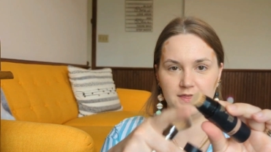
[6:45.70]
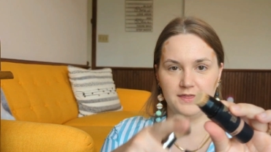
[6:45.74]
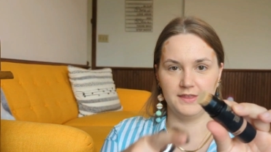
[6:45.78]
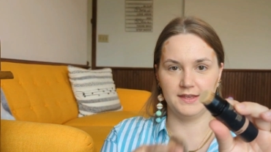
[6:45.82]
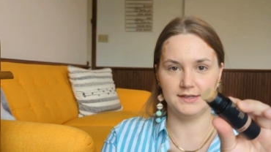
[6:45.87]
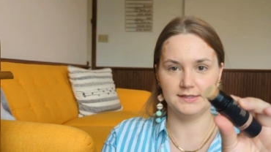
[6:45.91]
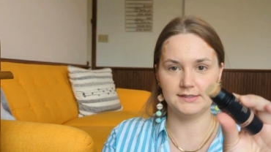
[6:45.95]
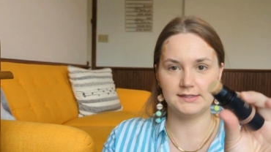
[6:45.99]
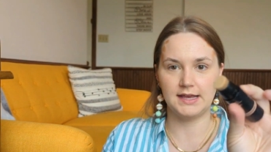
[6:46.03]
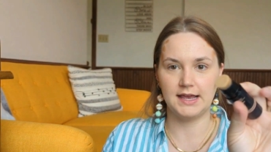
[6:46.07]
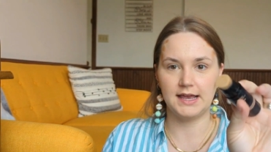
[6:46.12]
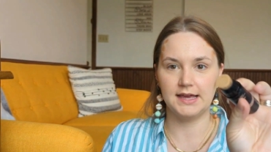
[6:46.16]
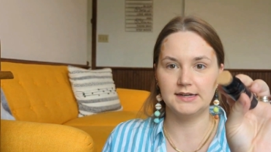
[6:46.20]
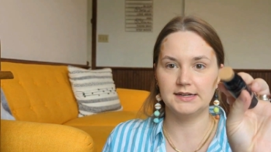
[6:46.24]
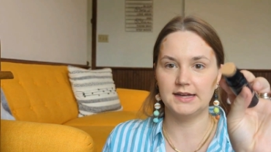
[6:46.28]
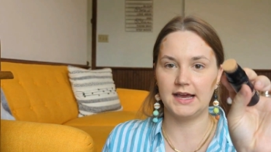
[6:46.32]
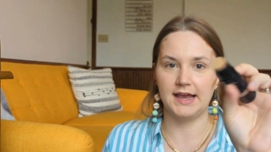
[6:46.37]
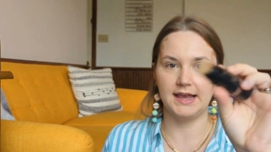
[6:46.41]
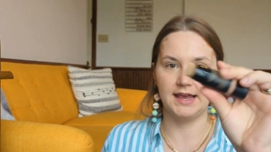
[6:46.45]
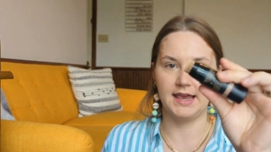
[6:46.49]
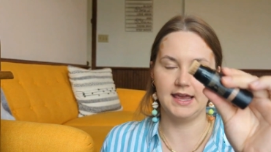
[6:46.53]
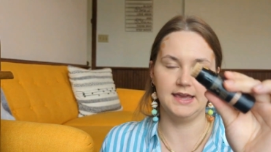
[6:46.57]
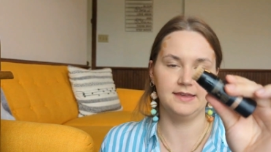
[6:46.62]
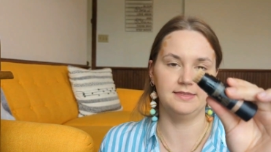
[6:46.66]
on this end.
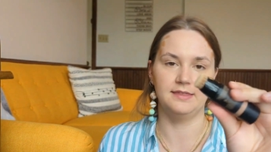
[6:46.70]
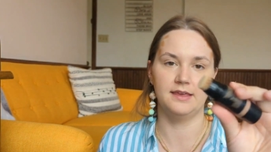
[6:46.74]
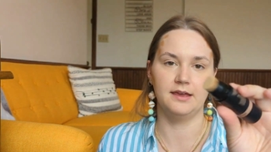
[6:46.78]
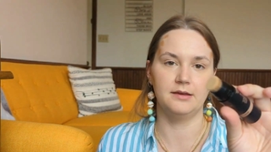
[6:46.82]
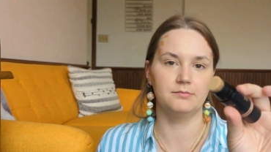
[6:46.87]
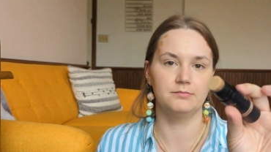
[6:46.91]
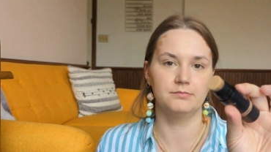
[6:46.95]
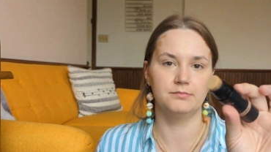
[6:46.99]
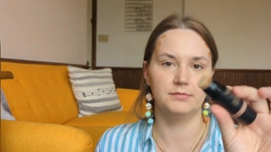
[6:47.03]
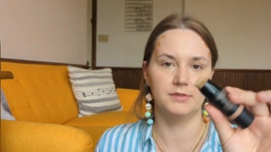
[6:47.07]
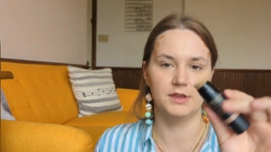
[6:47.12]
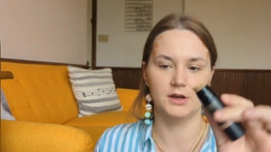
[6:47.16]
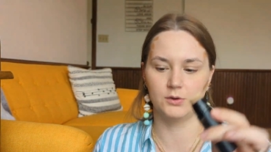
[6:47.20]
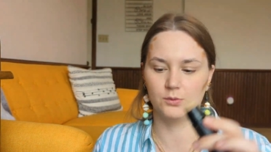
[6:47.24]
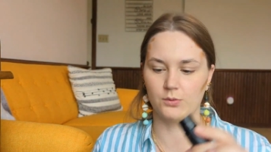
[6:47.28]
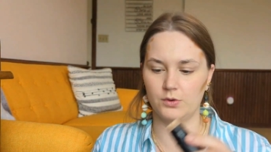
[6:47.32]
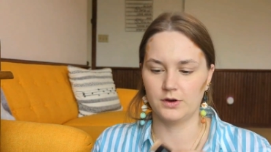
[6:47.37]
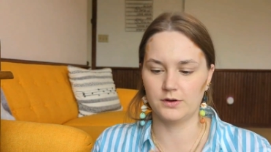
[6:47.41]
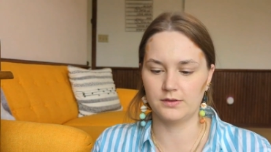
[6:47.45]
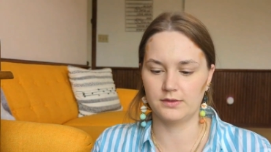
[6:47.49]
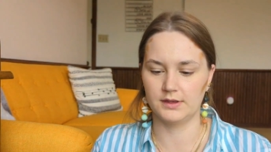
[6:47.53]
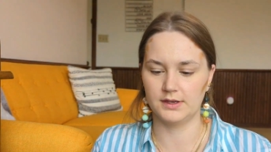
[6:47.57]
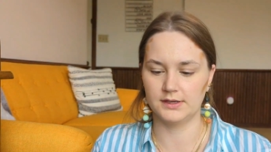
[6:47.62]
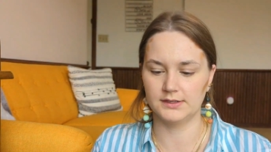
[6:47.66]
I hate them. They're
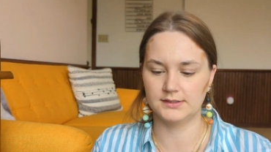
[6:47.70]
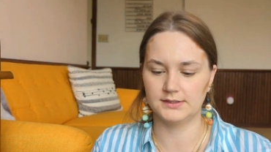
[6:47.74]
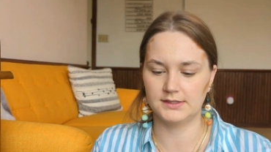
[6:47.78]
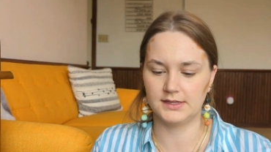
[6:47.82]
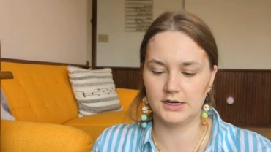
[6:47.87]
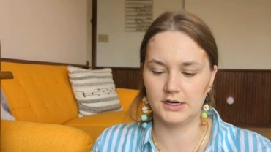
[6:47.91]
worthless.